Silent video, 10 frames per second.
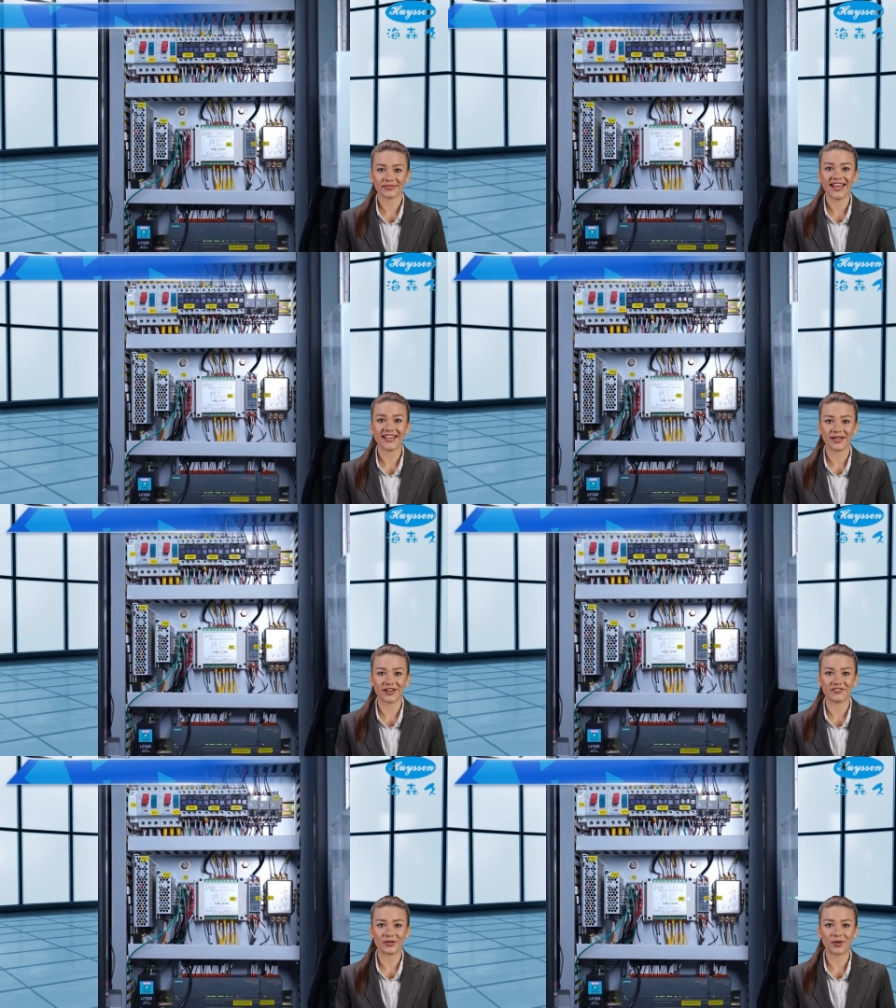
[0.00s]
Hello
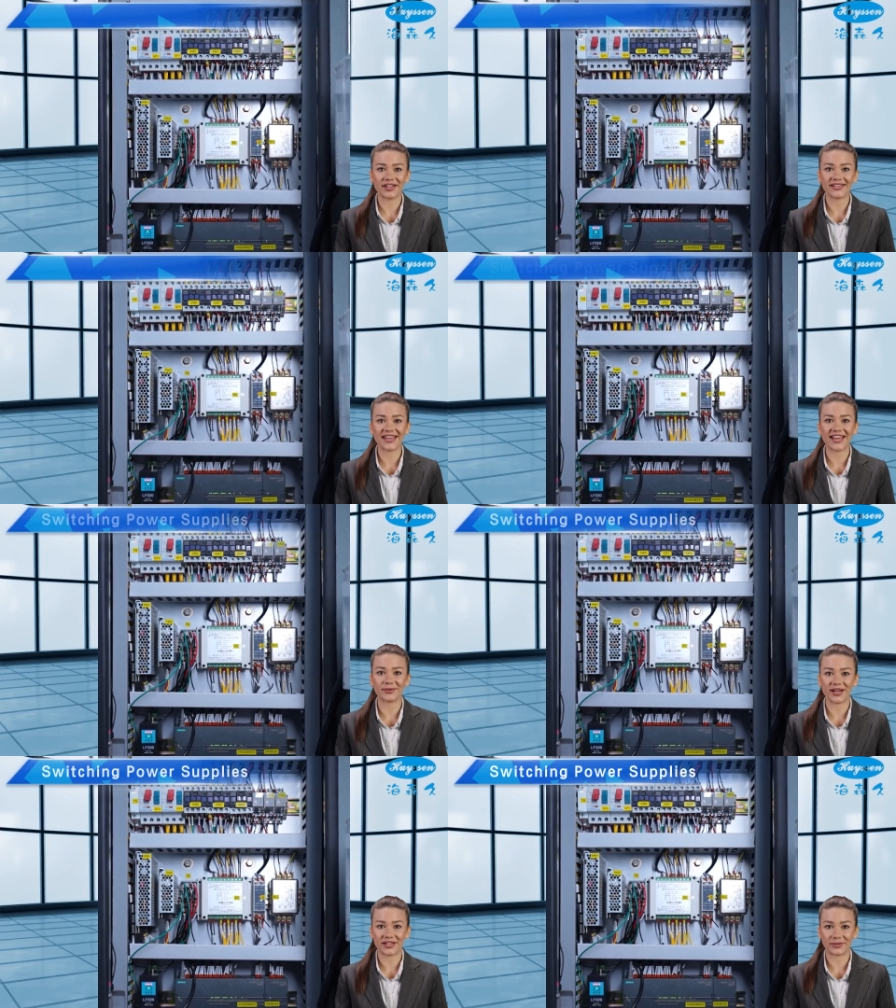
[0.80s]
everyone,
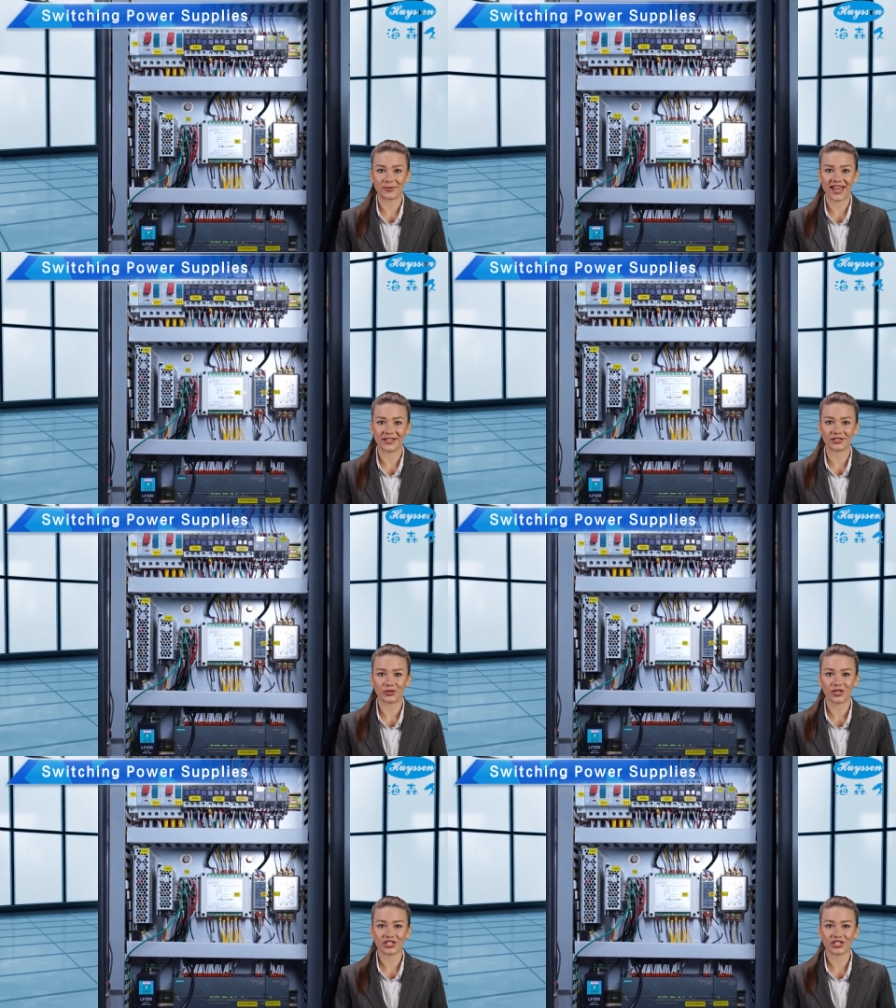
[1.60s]
and welcome back to our